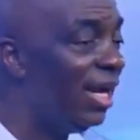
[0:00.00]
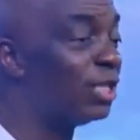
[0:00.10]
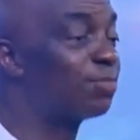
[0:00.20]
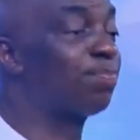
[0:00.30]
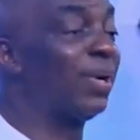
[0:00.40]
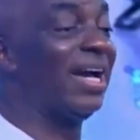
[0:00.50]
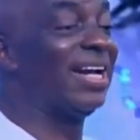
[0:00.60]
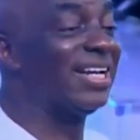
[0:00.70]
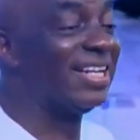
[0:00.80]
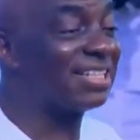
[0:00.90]
He
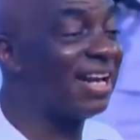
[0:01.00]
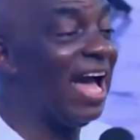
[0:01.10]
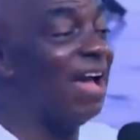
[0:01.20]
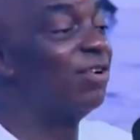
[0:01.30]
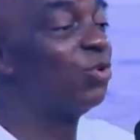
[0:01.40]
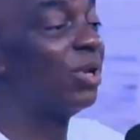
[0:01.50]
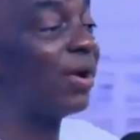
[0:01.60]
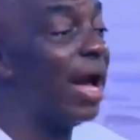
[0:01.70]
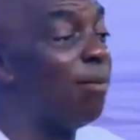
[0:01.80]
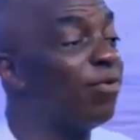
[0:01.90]
spread his life into
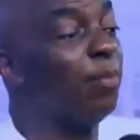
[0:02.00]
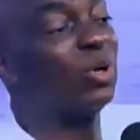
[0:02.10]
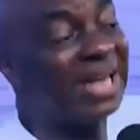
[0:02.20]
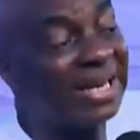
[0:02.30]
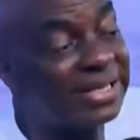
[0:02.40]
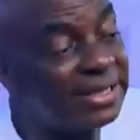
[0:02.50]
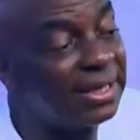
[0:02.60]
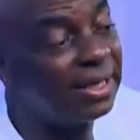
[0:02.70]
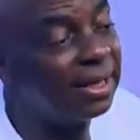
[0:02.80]
the realm of immortality.